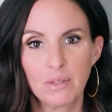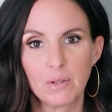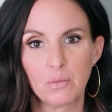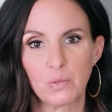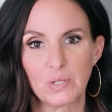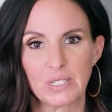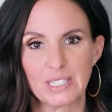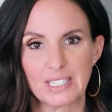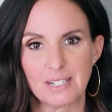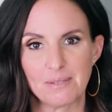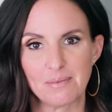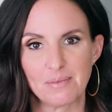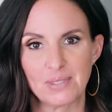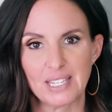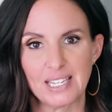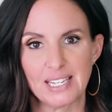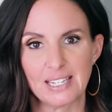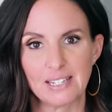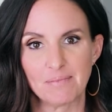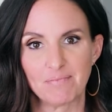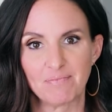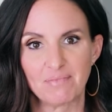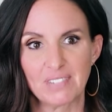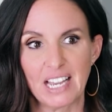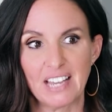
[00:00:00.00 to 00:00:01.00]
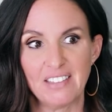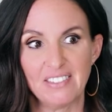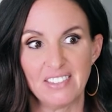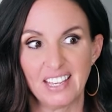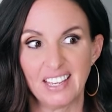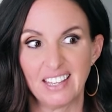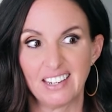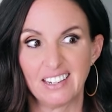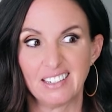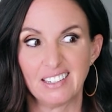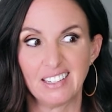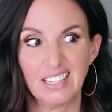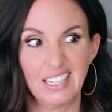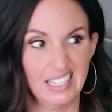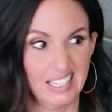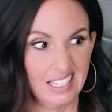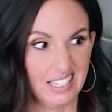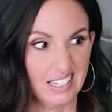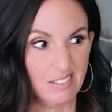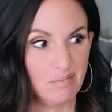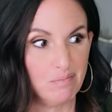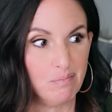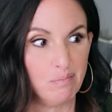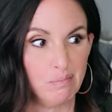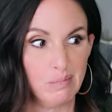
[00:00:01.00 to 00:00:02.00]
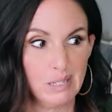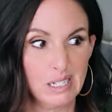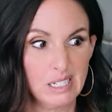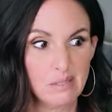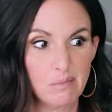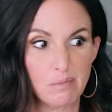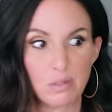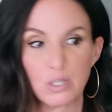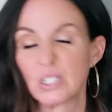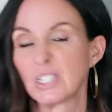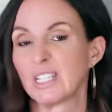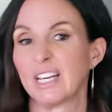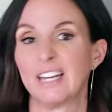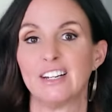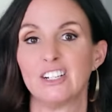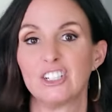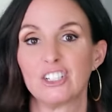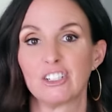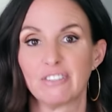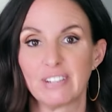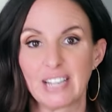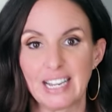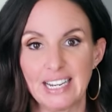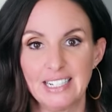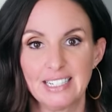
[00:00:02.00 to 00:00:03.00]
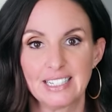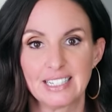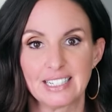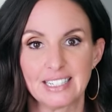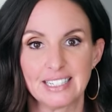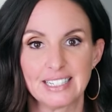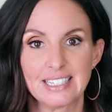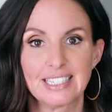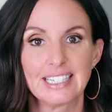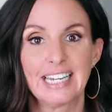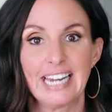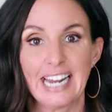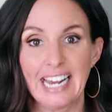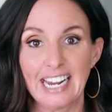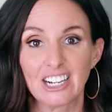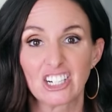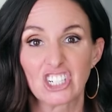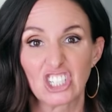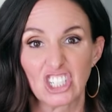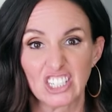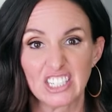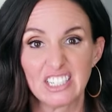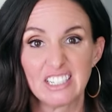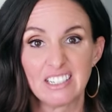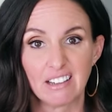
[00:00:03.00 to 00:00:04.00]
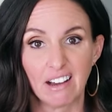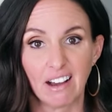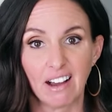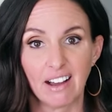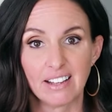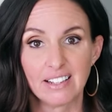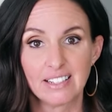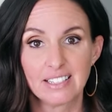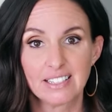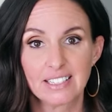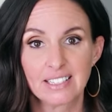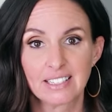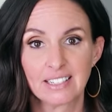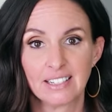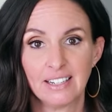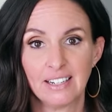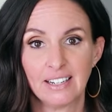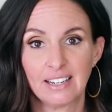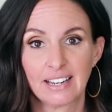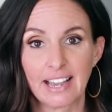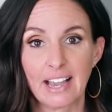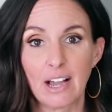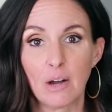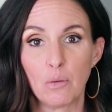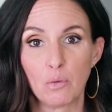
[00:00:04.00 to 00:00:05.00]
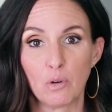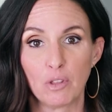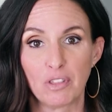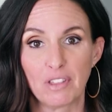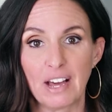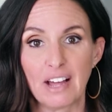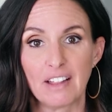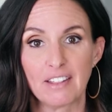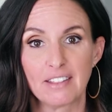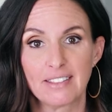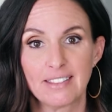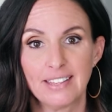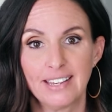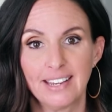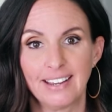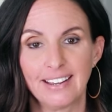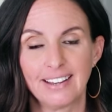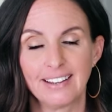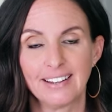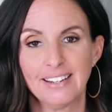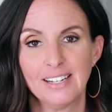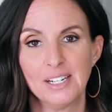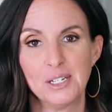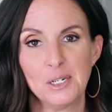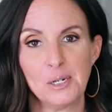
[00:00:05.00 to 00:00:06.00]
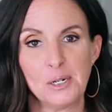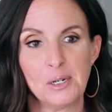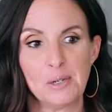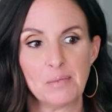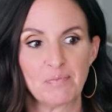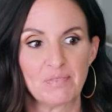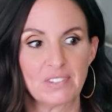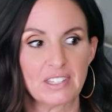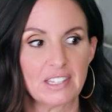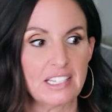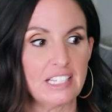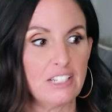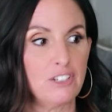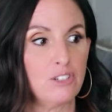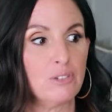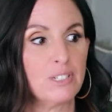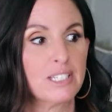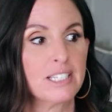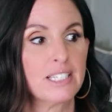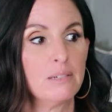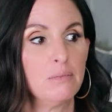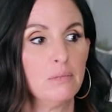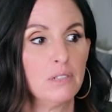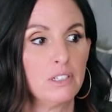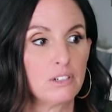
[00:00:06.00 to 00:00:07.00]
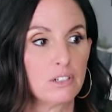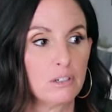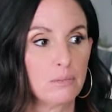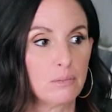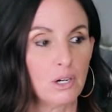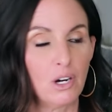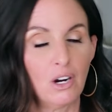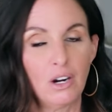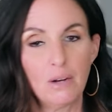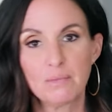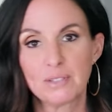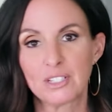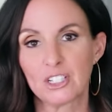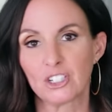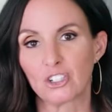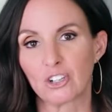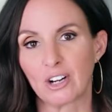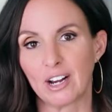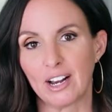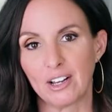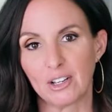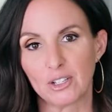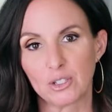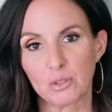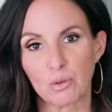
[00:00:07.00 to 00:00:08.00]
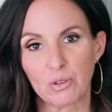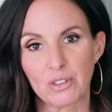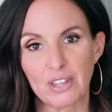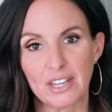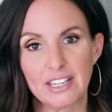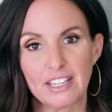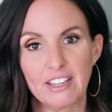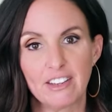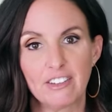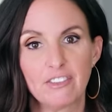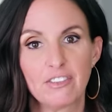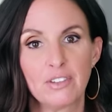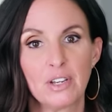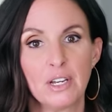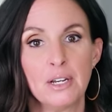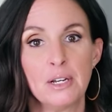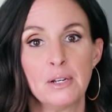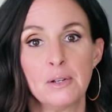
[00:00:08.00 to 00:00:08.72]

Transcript: them with something, and then in a big percentage of cases, it actually does help with that thing. They do similar but opposite trials where they give